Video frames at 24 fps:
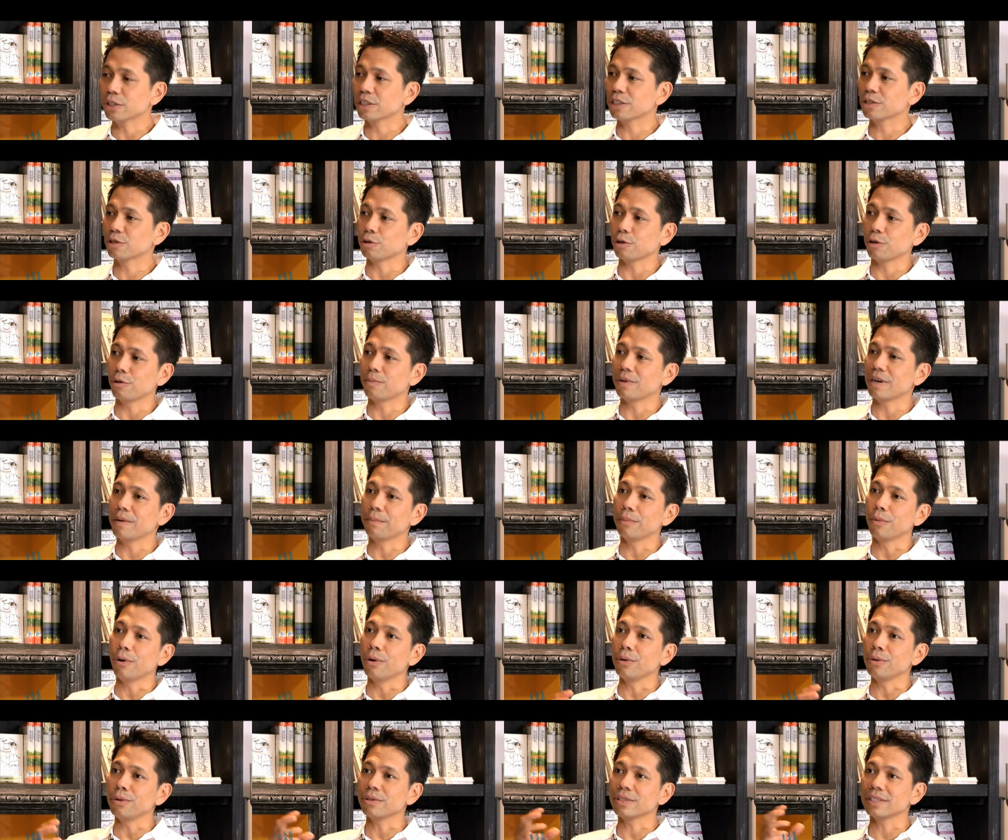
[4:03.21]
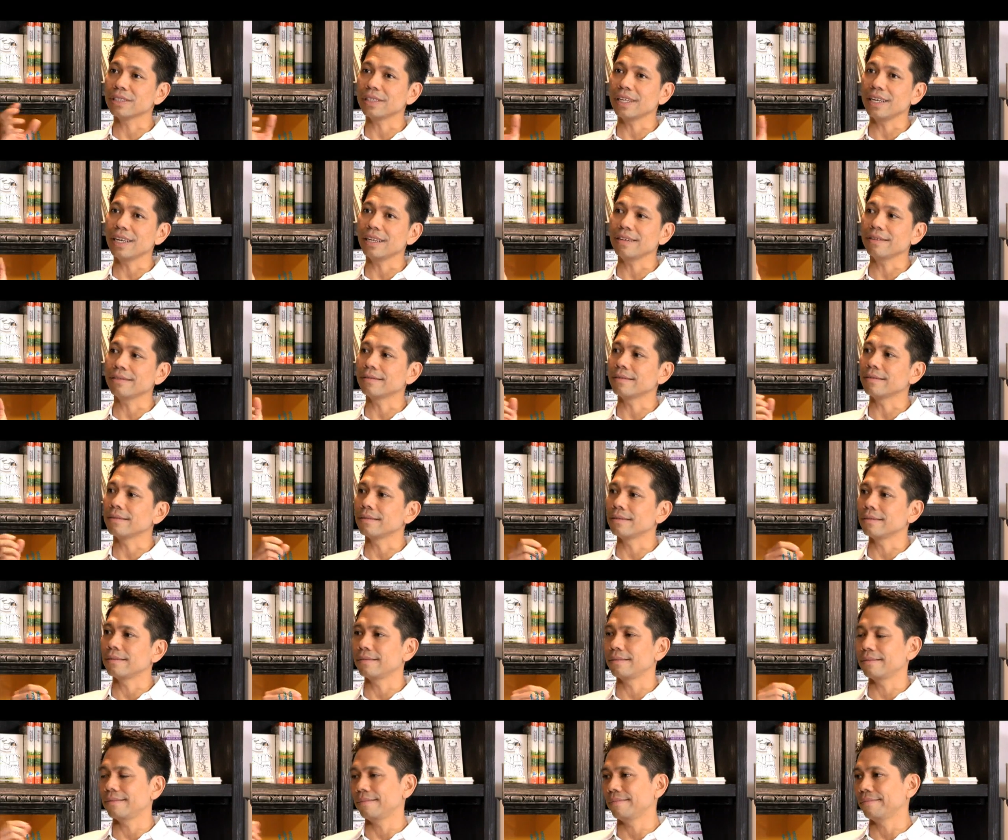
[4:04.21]
sobrang bonus na yung
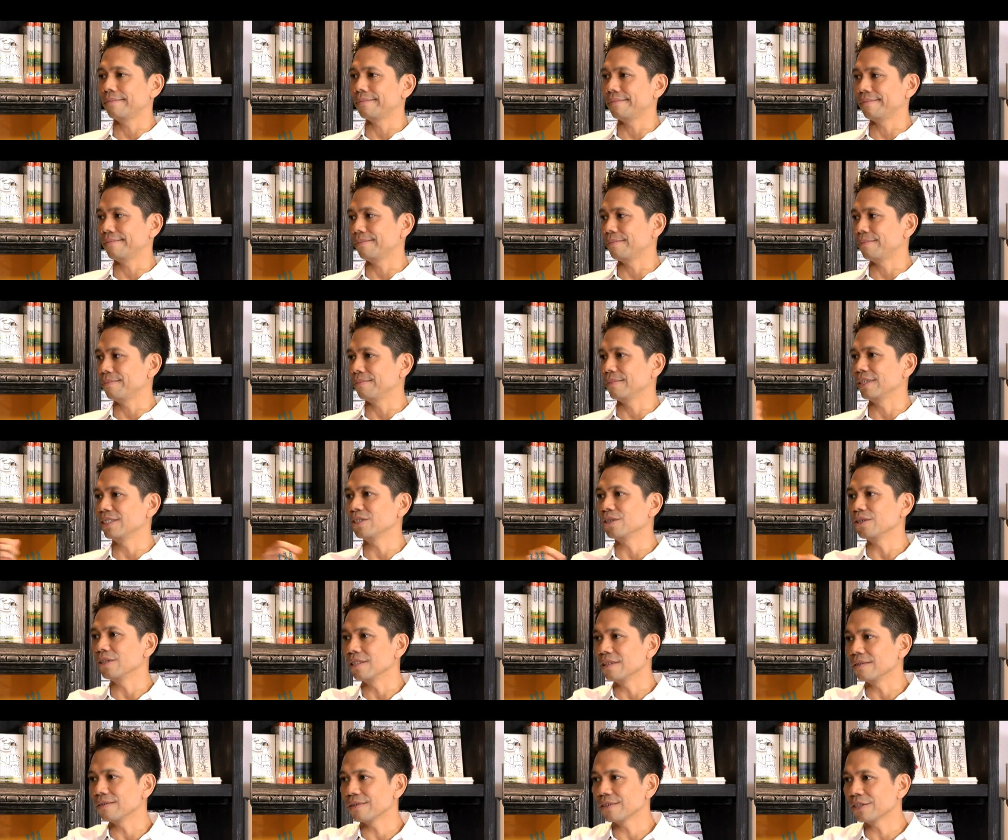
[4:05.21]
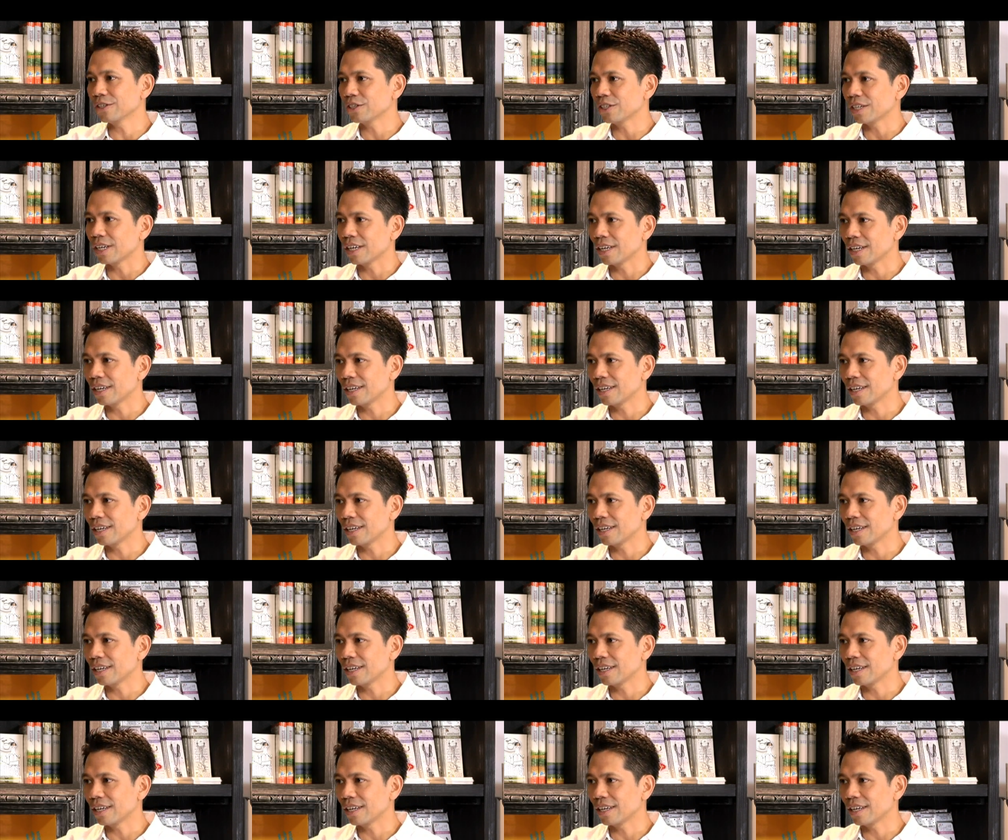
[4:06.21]
Miss Universe siya.